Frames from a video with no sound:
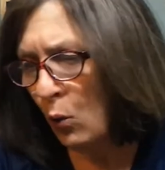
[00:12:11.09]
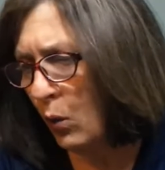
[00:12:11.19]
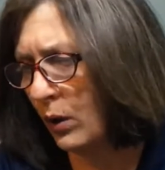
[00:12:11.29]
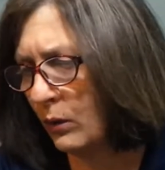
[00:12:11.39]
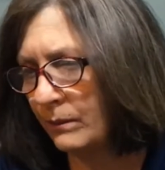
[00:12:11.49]

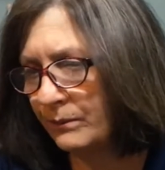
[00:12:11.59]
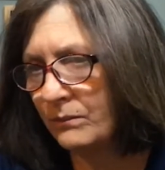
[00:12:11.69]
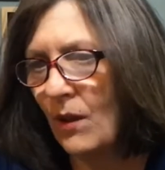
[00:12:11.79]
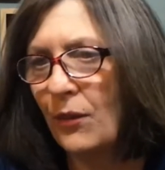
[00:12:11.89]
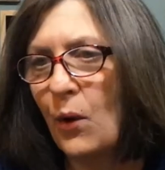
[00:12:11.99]
Whoa,
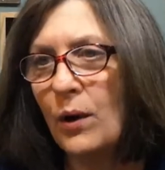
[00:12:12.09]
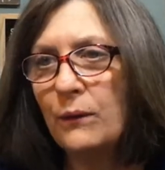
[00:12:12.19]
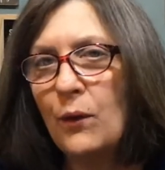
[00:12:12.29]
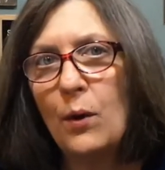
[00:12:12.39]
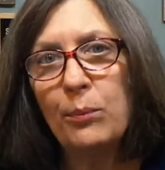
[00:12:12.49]

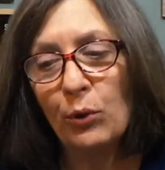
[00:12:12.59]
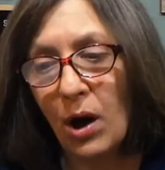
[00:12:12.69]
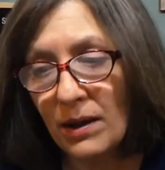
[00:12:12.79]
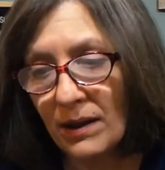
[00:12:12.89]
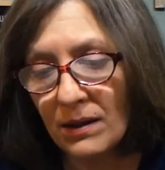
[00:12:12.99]
thoughtful
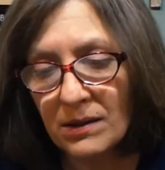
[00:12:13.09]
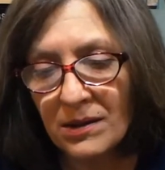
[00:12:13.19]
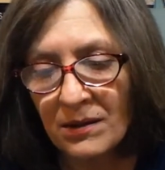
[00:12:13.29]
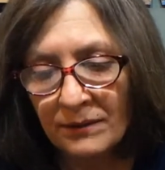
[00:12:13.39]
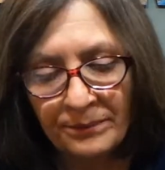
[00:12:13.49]

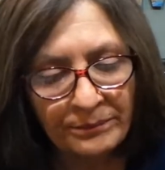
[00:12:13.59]
products.